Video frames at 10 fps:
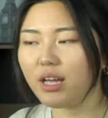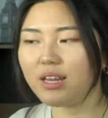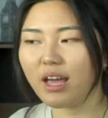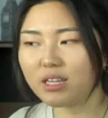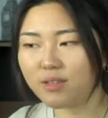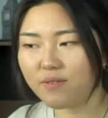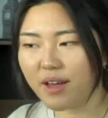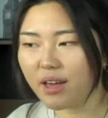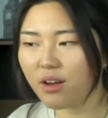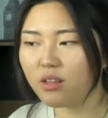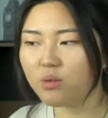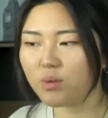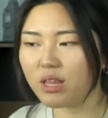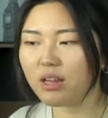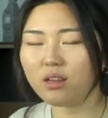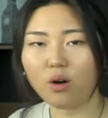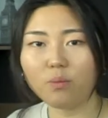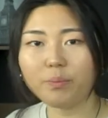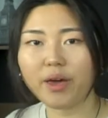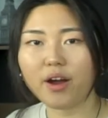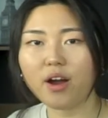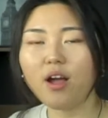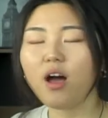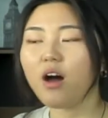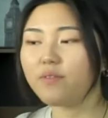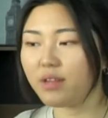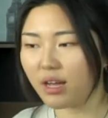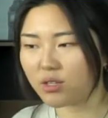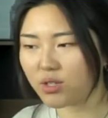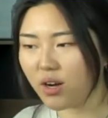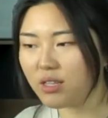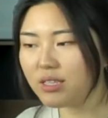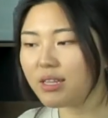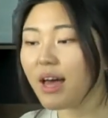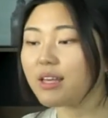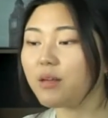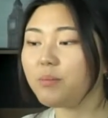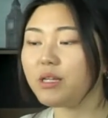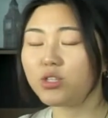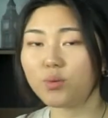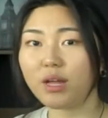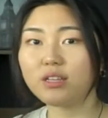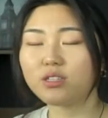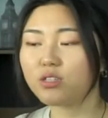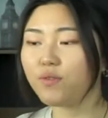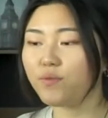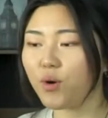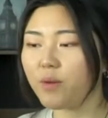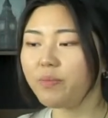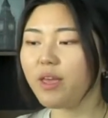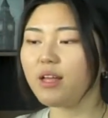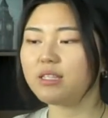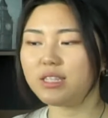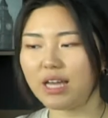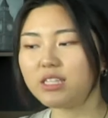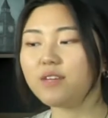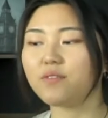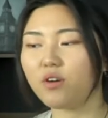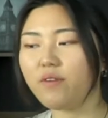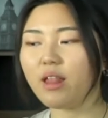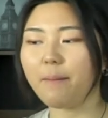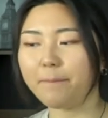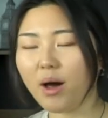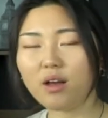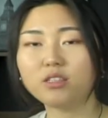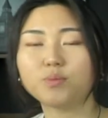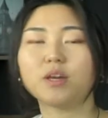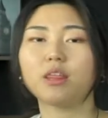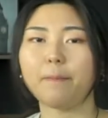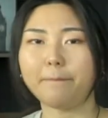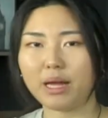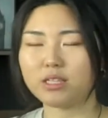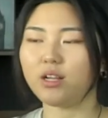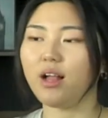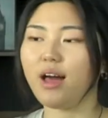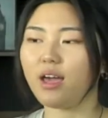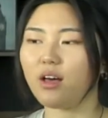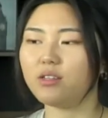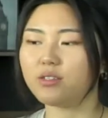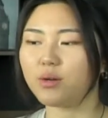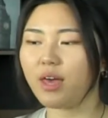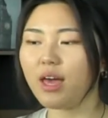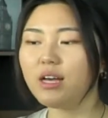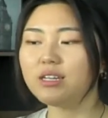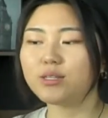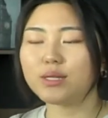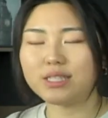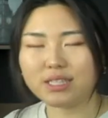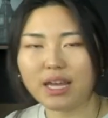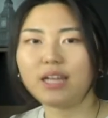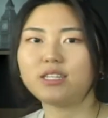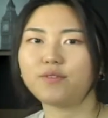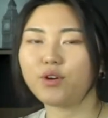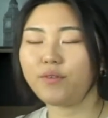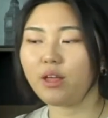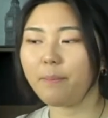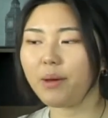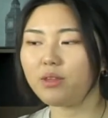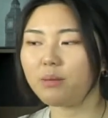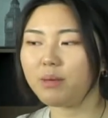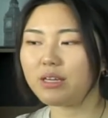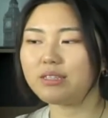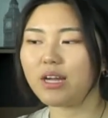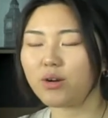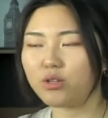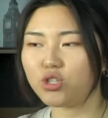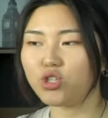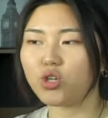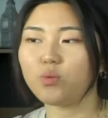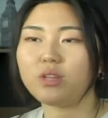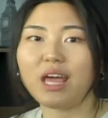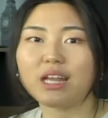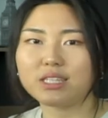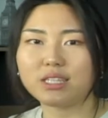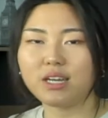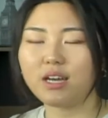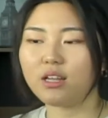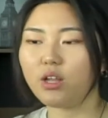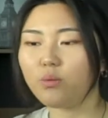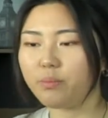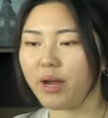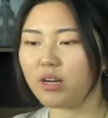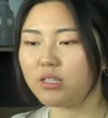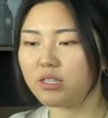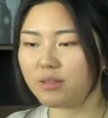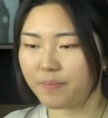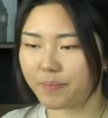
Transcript: a negative ion with a lone pair of electrons that can be donated to form dative covalent bonds with metal ions, okay? So it's dative covalent bonding because they're going to donate lone pairs.